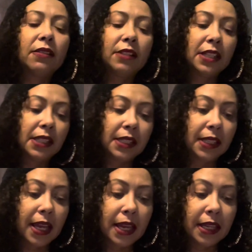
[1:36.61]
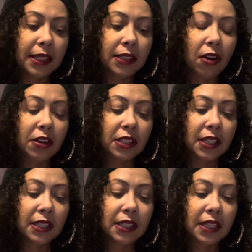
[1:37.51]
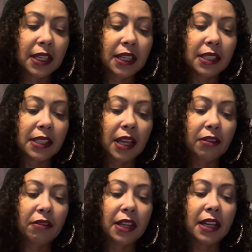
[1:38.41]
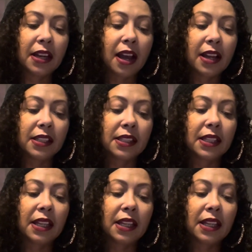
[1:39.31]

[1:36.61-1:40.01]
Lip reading: and it says artistic integrity and honesty.